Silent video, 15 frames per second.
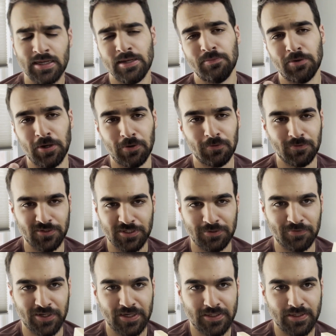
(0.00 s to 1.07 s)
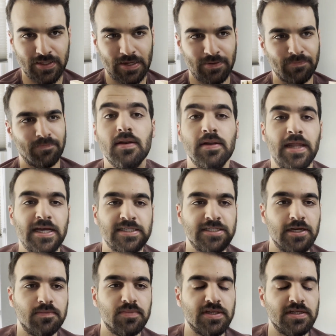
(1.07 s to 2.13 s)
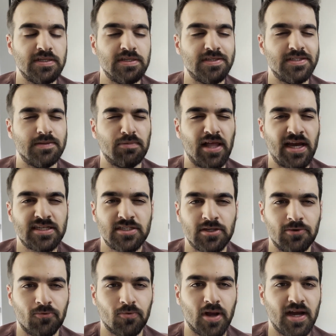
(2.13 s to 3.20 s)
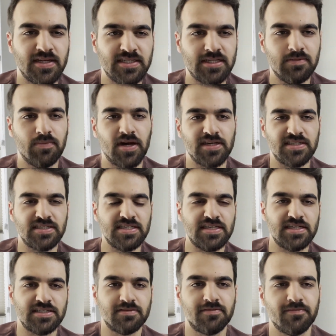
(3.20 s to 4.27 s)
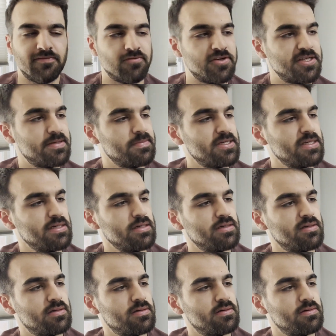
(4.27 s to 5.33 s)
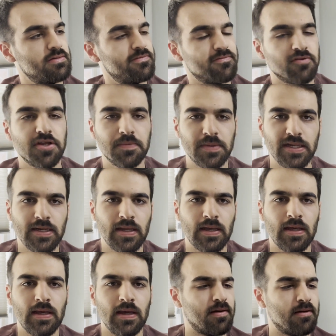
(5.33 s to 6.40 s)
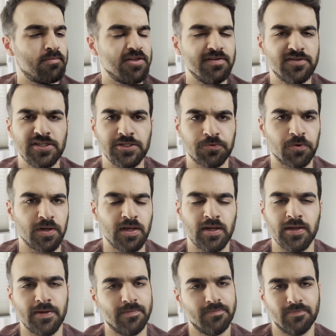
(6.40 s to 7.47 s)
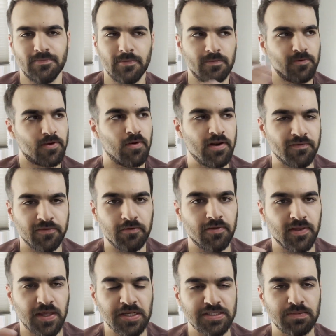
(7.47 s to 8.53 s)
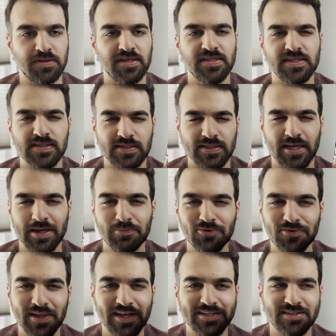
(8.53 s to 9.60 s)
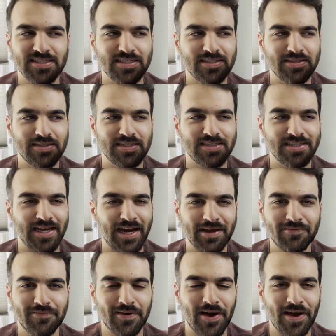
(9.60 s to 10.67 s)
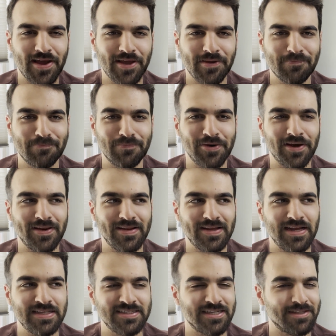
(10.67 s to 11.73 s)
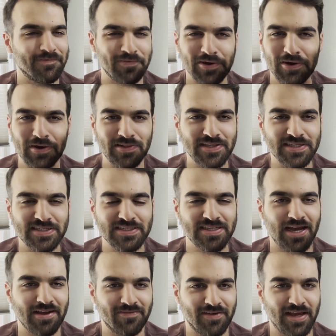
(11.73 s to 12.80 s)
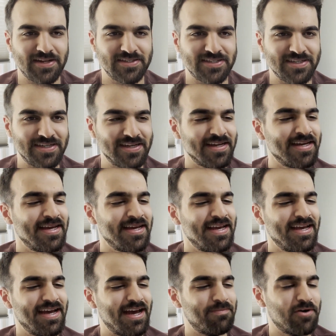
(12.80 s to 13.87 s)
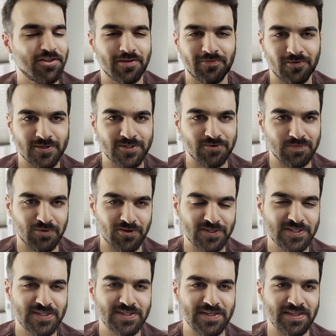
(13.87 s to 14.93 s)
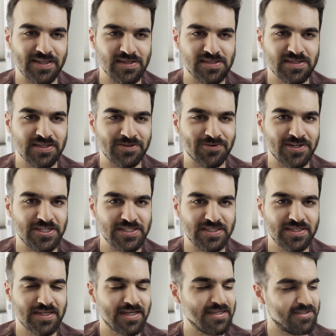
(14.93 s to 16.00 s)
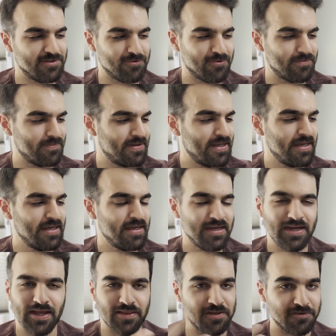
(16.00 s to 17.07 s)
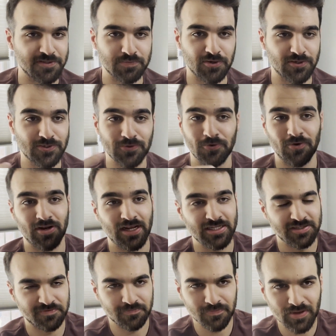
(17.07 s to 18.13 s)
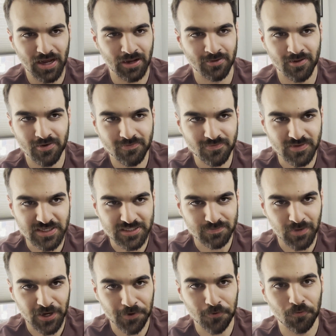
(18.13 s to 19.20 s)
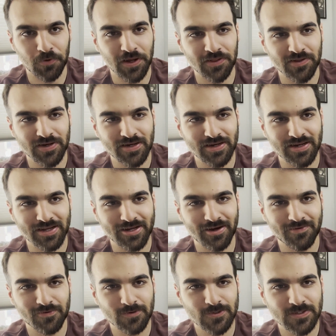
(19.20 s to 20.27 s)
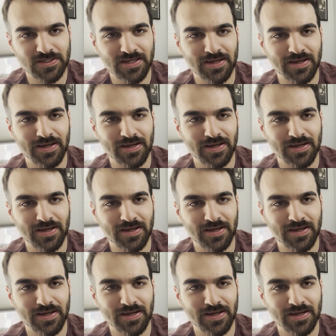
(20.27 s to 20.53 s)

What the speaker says: but we'll see when I get to that. Next up is The Black Sun Rising by C.S. Friedman. I believe she's written quite a few things, but this is labeled as sci-fi, but it's at the very least sci-fantasy. I bought the first 3 books in this series because they were at the used bookstore, and I love these Michael Whalen covers.